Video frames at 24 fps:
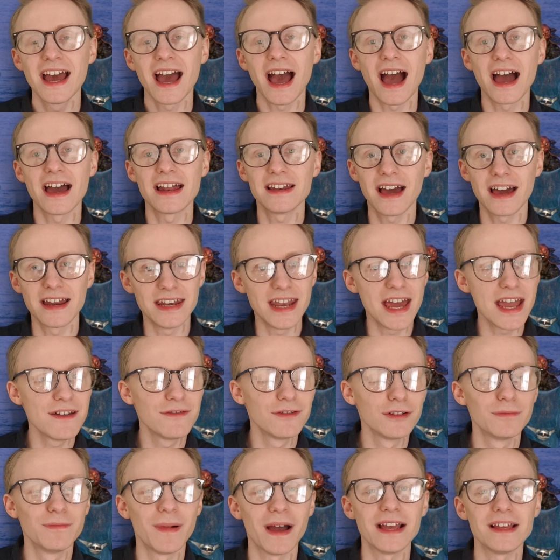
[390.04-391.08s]
and at a
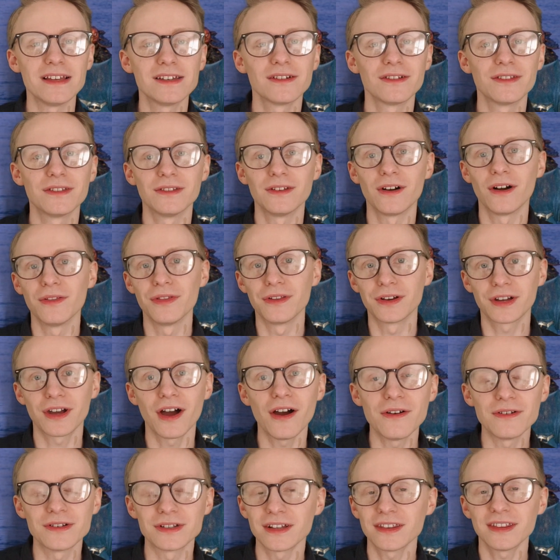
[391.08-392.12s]
naval base on the
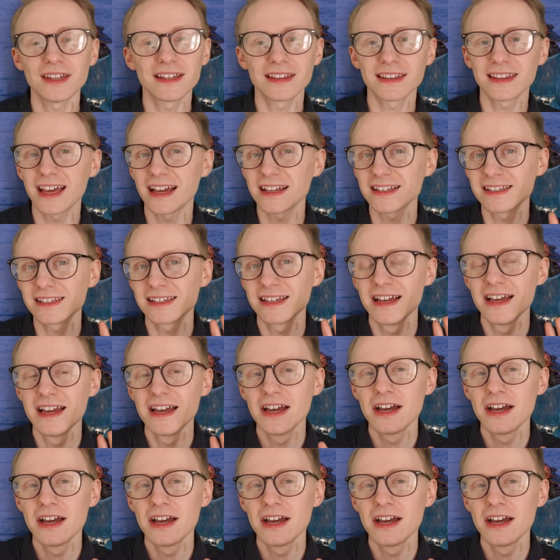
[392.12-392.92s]
coast, I think that's